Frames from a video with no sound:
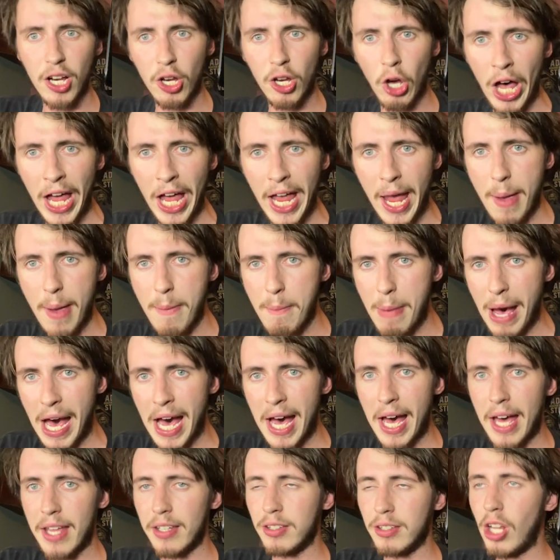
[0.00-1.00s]
guy ain't
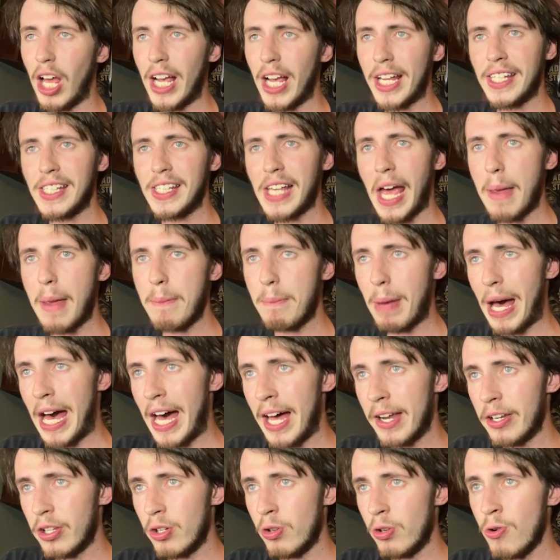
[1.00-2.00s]
bad. Like, he ain't
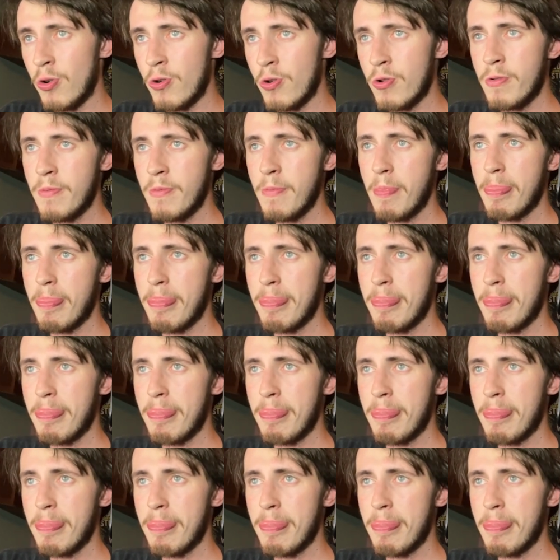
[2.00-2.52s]
bad at all.